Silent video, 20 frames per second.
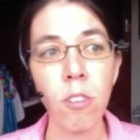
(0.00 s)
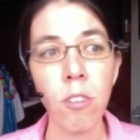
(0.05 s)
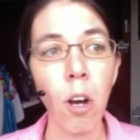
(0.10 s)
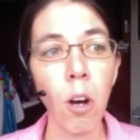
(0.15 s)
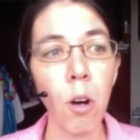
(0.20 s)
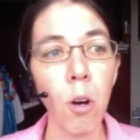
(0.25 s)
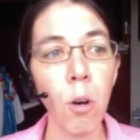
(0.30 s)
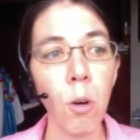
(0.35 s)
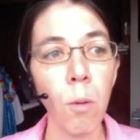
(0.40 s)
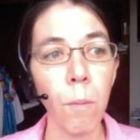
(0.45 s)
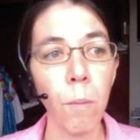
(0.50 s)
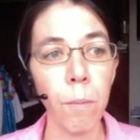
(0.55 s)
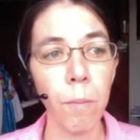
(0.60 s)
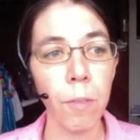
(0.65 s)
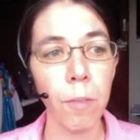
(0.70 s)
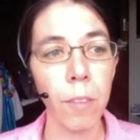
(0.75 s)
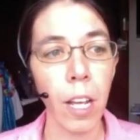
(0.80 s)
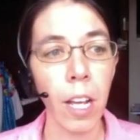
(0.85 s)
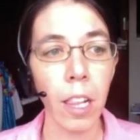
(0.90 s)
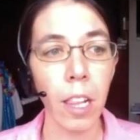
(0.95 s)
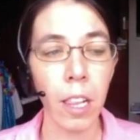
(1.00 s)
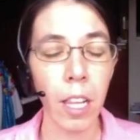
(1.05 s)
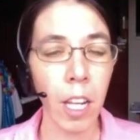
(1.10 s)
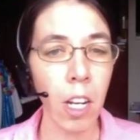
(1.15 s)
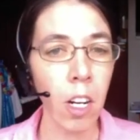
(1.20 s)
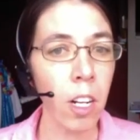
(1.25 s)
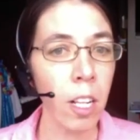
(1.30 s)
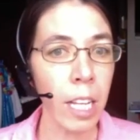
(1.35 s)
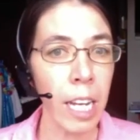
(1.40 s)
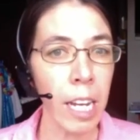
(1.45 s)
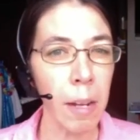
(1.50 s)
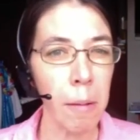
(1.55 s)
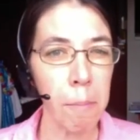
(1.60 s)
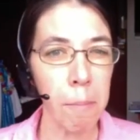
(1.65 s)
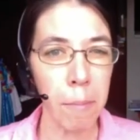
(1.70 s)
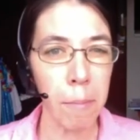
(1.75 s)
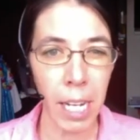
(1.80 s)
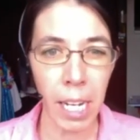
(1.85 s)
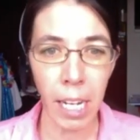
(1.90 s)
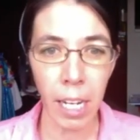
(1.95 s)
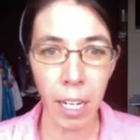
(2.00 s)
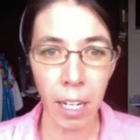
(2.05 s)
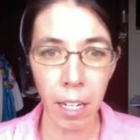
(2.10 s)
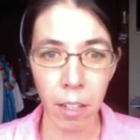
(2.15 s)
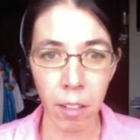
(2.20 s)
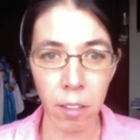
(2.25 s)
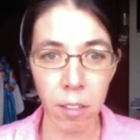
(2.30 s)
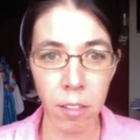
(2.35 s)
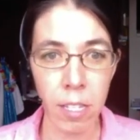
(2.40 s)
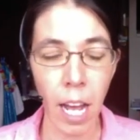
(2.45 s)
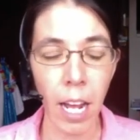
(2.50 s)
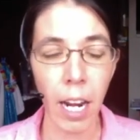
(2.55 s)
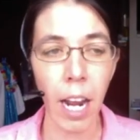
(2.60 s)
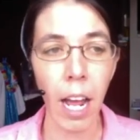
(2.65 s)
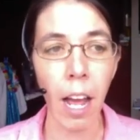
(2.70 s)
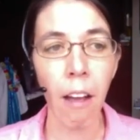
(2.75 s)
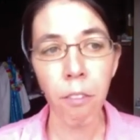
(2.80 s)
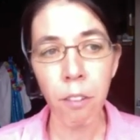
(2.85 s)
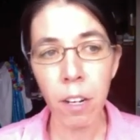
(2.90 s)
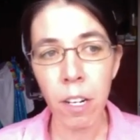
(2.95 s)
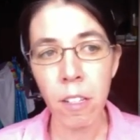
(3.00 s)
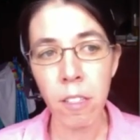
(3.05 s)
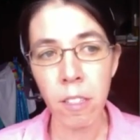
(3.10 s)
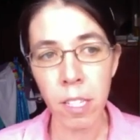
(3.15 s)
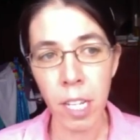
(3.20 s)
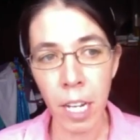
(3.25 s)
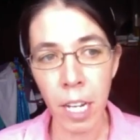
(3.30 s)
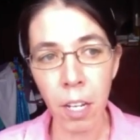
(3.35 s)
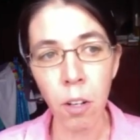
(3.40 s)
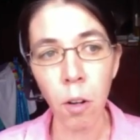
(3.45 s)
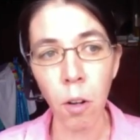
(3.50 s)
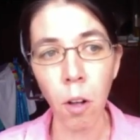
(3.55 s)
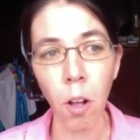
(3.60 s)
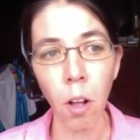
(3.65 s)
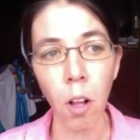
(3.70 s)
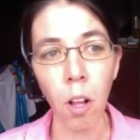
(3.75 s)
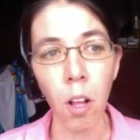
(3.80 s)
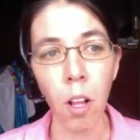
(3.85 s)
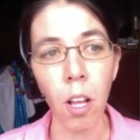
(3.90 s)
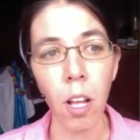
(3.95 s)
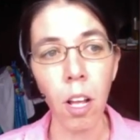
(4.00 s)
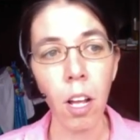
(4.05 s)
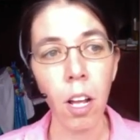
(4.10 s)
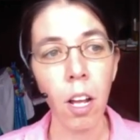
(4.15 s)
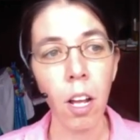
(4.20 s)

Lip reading: So it literally means that every single